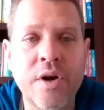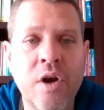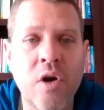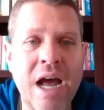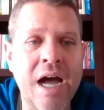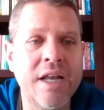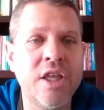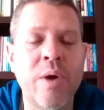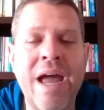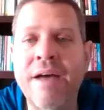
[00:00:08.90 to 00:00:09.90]
not
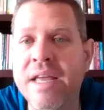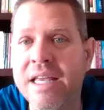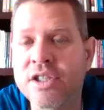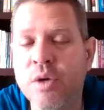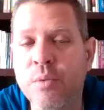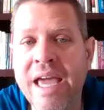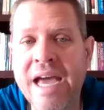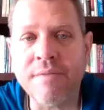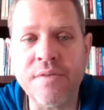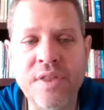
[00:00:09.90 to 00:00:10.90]
you have any. So we
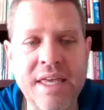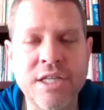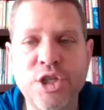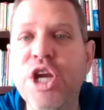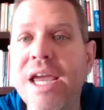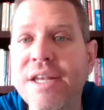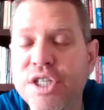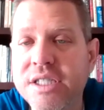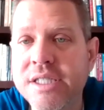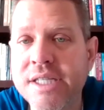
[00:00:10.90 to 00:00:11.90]
have the
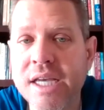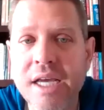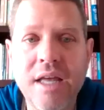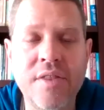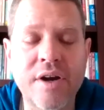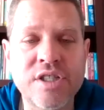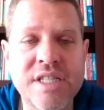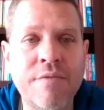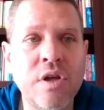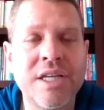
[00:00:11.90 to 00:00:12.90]
exchanges. There are
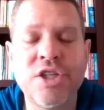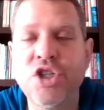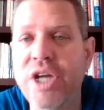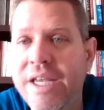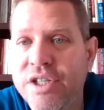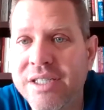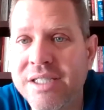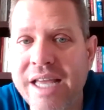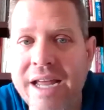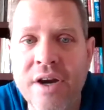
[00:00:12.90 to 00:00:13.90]
several exchanges
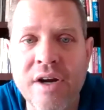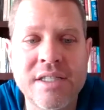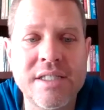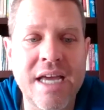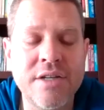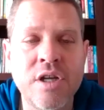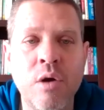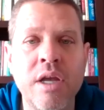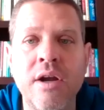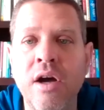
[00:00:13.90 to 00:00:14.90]
that there is debt
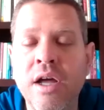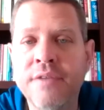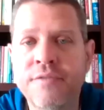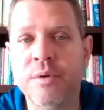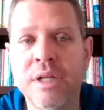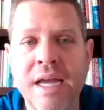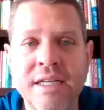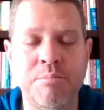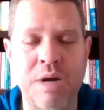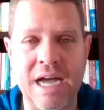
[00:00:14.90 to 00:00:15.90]
token on. If you would like
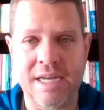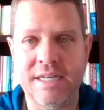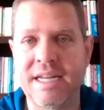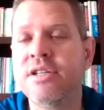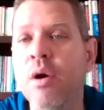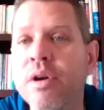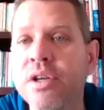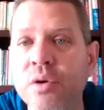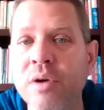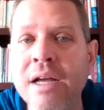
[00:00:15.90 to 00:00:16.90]
to buy debt token
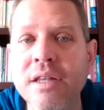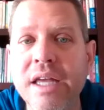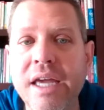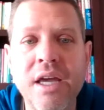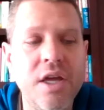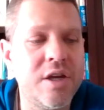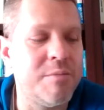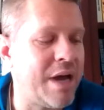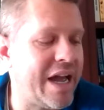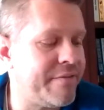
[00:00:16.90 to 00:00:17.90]
directly, you can
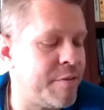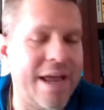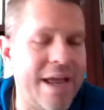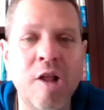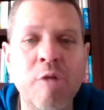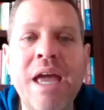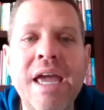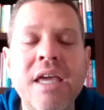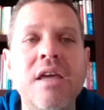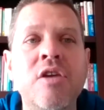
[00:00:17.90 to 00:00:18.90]
buy it from L
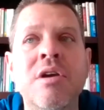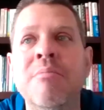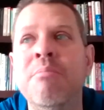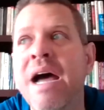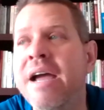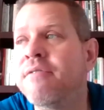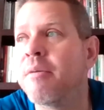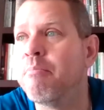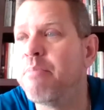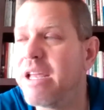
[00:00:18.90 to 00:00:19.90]
Bank. You can buy it
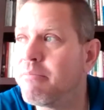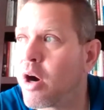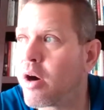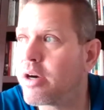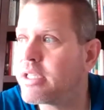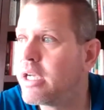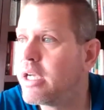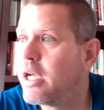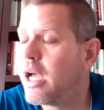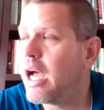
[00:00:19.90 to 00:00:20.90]
from Bitmart.
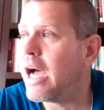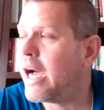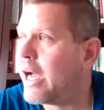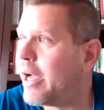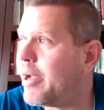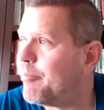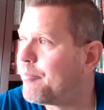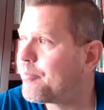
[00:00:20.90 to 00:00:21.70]
Um,